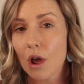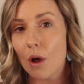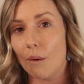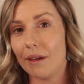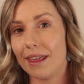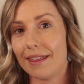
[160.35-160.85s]

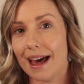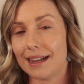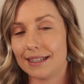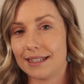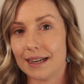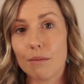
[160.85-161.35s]
whether that's
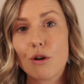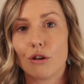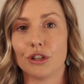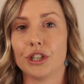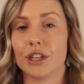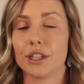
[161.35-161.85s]

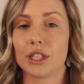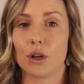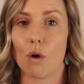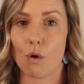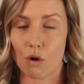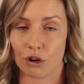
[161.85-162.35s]
subconscious
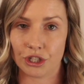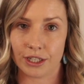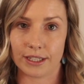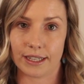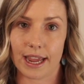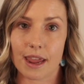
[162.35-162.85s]
or
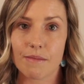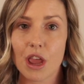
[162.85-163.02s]
consciously.